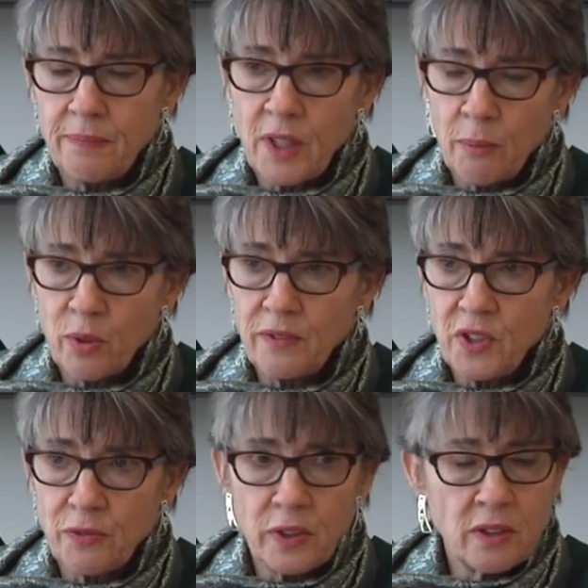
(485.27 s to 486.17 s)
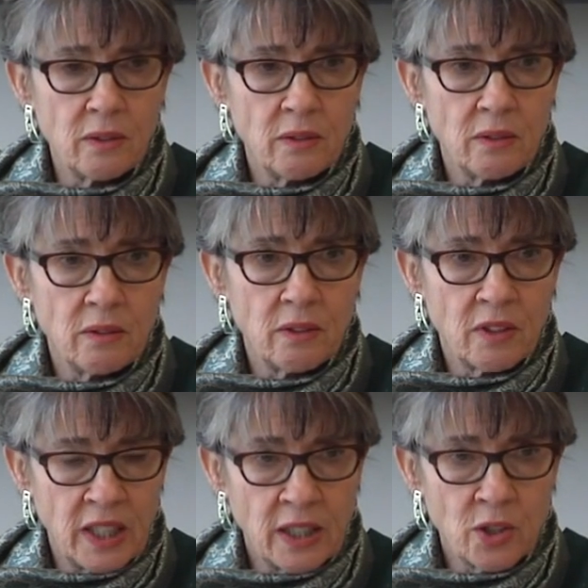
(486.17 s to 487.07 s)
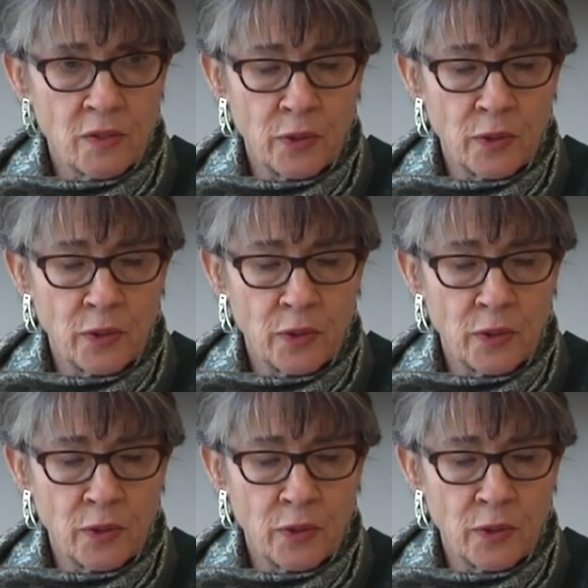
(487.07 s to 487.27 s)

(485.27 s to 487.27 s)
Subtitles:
number of different things.